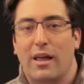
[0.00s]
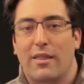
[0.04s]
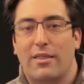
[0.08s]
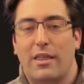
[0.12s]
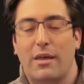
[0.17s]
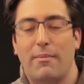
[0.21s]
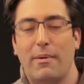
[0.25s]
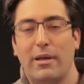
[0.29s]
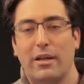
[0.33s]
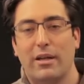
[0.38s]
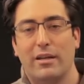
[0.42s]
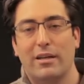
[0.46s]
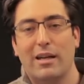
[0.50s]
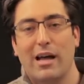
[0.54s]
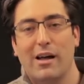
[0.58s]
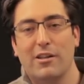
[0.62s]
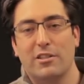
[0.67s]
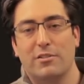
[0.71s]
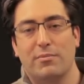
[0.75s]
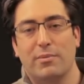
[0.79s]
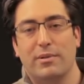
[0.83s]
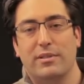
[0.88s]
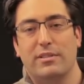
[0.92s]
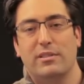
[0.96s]
They made
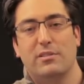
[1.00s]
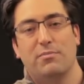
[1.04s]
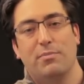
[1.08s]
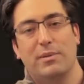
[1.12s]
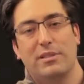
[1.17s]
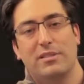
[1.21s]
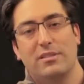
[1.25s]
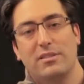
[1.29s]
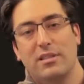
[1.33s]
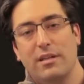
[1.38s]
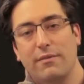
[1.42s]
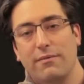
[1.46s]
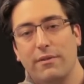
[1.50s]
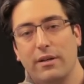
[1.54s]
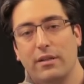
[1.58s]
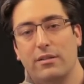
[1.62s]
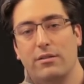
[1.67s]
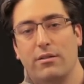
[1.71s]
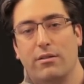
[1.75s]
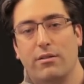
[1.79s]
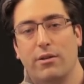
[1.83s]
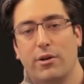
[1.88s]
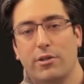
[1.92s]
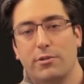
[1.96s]
announcements specific
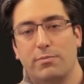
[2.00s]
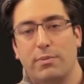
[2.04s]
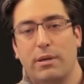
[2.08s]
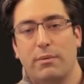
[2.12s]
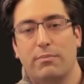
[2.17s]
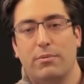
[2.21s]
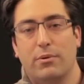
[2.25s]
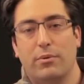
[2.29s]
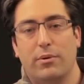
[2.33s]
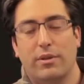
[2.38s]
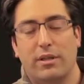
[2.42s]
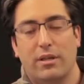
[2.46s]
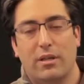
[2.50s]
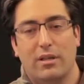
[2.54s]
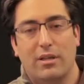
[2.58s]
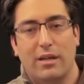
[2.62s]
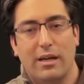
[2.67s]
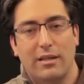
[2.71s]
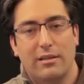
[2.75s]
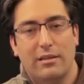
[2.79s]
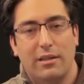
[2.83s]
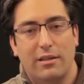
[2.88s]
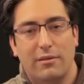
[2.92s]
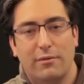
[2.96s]
to those people with
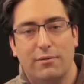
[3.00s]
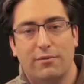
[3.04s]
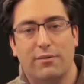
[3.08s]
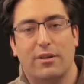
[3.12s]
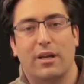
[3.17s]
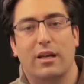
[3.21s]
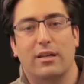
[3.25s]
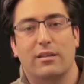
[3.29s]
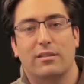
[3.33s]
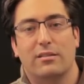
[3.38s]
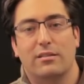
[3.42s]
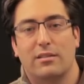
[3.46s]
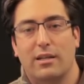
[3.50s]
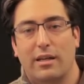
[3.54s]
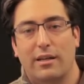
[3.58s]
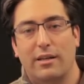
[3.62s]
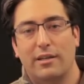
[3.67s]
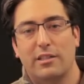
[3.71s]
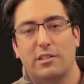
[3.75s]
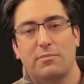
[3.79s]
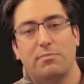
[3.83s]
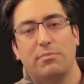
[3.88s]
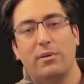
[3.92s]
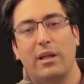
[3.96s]
connecting flights and
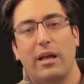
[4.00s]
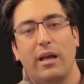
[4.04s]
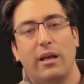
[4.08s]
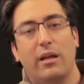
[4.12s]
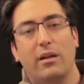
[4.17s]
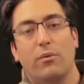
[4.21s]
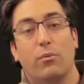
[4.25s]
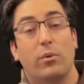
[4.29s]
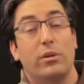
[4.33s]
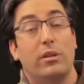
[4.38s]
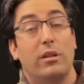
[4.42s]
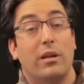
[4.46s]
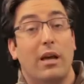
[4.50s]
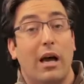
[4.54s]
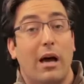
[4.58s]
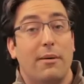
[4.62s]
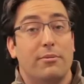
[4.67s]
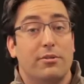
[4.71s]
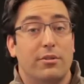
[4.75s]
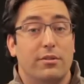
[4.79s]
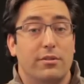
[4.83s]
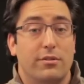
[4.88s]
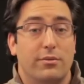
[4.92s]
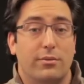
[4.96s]
explained what the
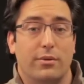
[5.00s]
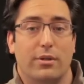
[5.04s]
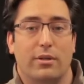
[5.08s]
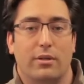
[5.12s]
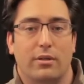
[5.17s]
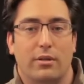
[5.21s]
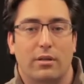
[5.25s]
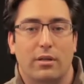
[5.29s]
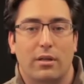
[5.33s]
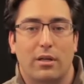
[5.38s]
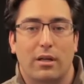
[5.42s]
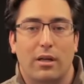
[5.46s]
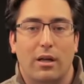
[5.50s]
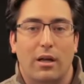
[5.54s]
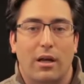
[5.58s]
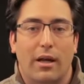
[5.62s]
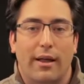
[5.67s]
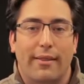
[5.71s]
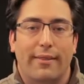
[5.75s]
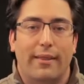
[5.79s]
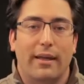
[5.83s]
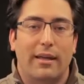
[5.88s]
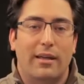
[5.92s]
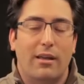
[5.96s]
options were.
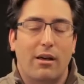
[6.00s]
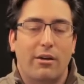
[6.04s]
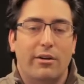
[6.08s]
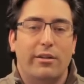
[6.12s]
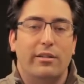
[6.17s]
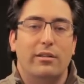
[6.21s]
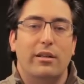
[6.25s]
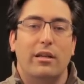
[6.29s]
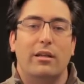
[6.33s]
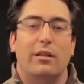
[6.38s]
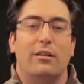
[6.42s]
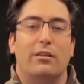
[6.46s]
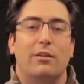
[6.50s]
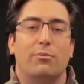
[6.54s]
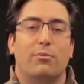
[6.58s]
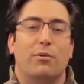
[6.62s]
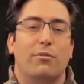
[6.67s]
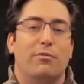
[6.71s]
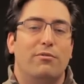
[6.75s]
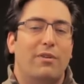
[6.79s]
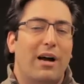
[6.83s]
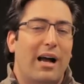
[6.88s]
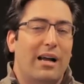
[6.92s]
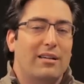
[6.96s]
They calculated the
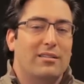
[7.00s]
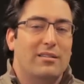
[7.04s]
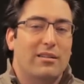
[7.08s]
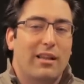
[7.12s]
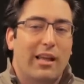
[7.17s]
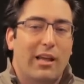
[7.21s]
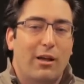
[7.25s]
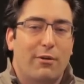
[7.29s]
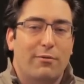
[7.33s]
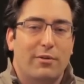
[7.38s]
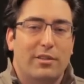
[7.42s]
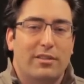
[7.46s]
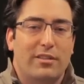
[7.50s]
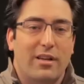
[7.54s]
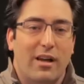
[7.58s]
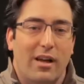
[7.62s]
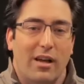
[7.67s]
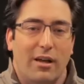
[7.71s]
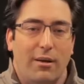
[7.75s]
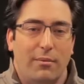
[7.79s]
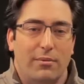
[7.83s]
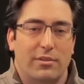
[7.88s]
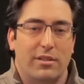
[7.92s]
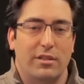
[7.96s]
revised layover
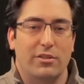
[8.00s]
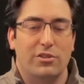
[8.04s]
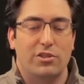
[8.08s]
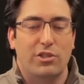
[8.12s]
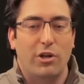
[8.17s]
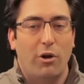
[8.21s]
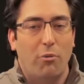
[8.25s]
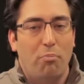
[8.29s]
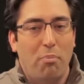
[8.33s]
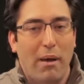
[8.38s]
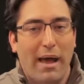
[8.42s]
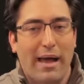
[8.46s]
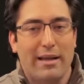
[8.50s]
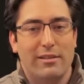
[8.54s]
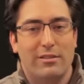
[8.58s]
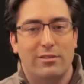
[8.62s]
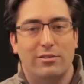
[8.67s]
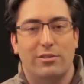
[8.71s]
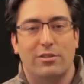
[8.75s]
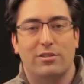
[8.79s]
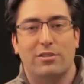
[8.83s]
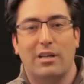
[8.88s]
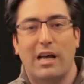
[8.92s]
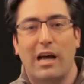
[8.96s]
times and showed
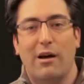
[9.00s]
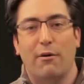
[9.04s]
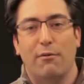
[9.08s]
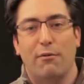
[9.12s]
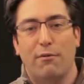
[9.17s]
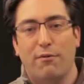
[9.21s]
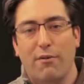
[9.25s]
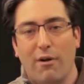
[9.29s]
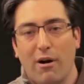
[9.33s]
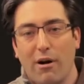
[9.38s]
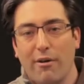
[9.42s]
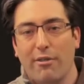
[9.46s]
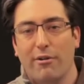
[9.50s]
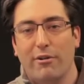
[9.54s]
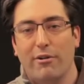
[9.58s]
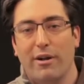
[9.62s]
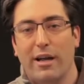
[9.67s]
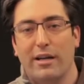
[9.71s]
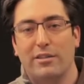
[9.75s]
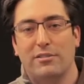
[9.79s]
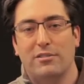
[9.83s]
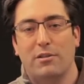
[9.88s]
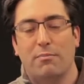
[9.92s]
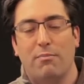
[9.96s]
passengers how far their
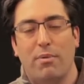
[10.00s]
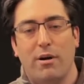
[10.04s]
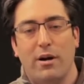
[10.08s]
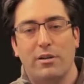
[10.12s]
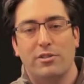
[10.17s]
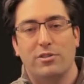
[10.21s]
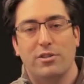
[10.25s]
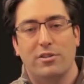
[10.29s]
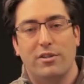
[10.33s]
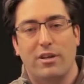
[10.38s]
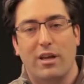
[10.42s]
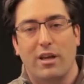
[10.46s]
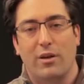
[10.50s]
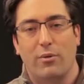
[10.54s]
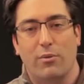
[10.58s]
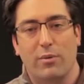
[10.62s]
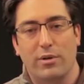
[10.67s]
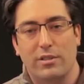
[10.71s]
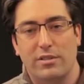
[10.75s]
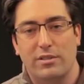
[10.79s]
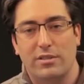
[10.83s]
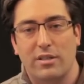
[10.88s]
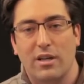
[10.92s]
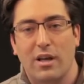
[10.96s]
next departure gate
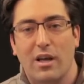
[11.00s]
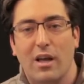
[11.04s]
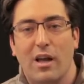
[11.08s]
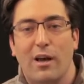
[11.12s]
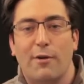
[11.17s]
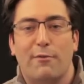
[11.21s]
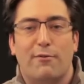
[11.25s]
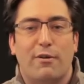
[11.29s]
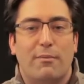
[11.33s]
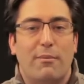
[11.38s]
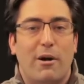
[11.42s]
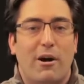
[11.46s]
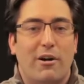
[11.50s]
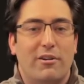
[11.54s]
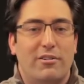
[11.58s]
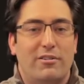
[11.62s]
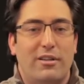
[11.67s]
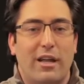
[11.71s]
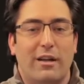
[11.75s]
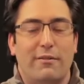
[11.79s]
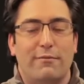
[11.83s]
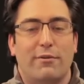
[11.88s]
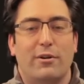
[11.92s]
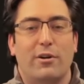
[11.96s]
was from our
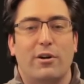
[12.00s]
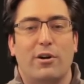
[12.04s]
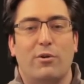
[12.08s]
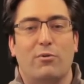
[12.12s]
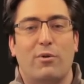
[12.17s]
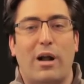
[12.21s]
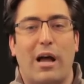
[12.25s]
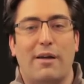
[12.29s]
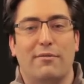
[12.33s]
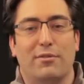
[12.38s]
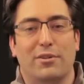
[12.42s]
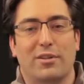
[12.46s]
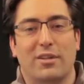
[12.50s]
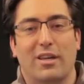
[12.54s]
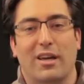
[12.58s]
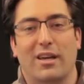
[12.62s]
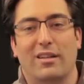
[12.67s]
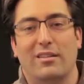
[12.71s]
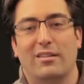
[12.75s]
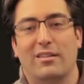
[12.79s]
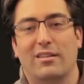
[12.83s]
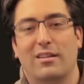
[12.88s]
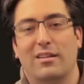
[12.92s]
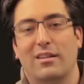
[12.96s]
Denver arrival
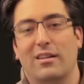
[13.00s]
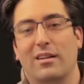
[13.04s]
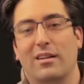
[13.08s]
gate.